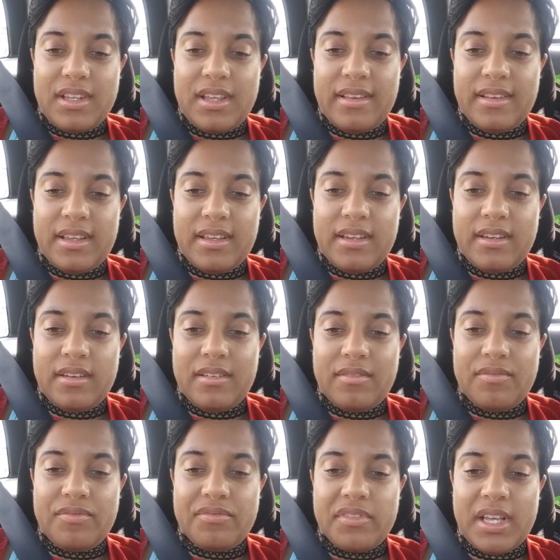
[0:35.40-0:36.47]
And
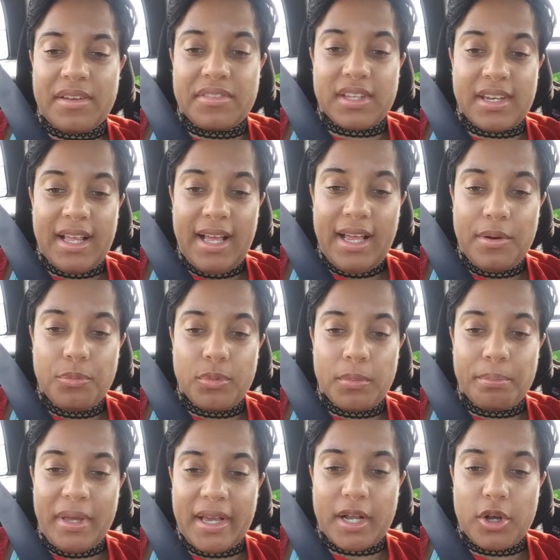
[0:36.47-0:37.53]
then after that,
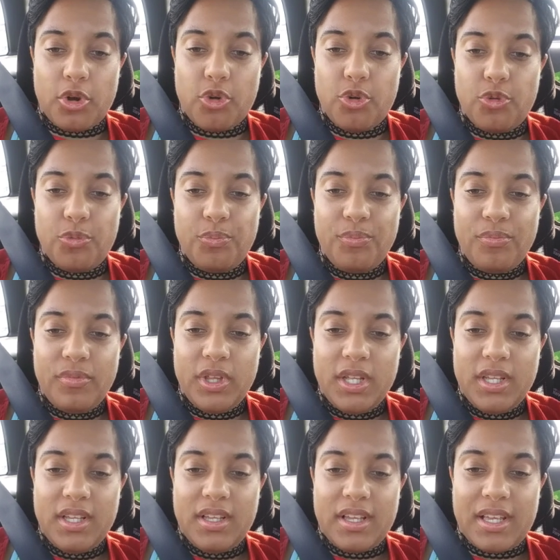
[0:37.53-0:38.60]
went back home
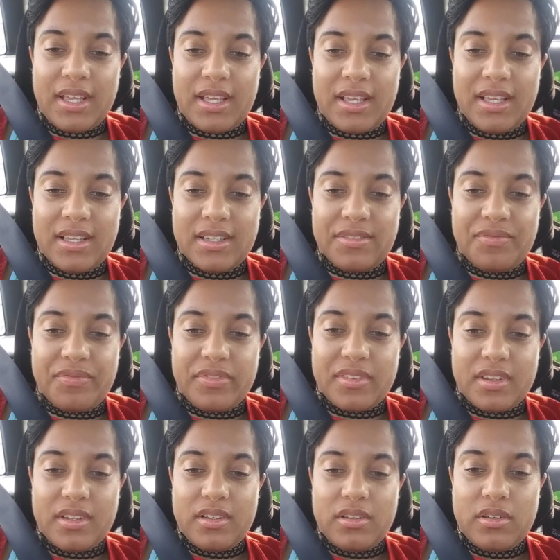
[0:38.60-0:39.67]
and
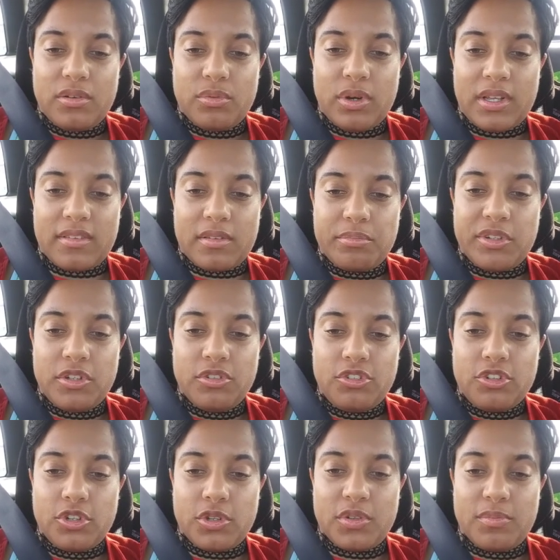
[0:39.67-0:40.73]
watched some
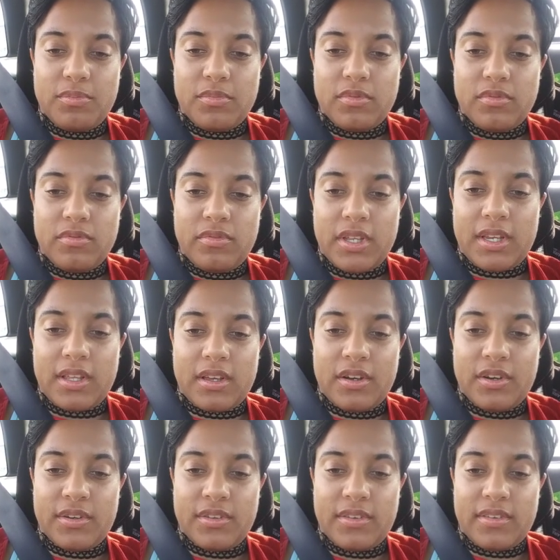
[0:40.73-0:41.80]
YouTube
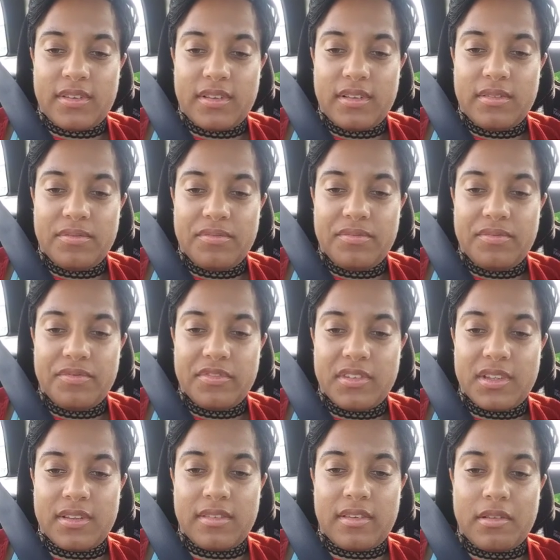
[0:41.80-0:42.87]
videos
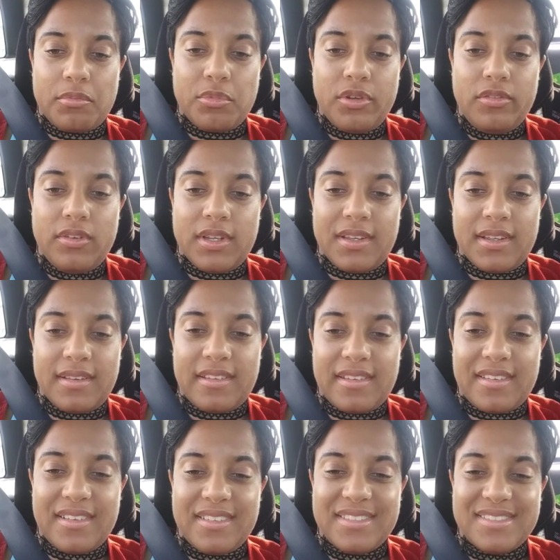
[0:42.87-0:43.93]
and some
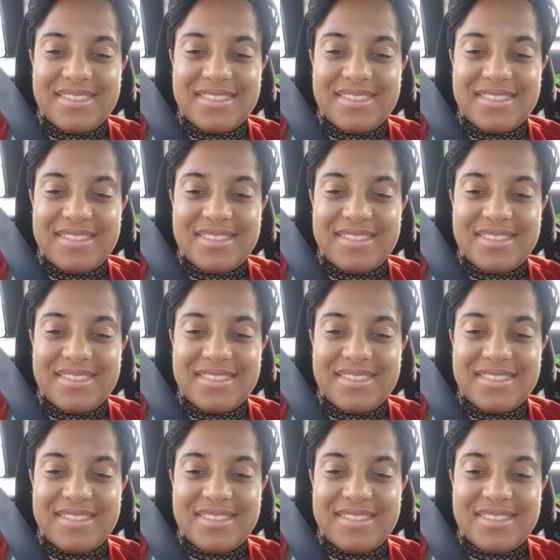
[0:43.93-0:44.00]
movies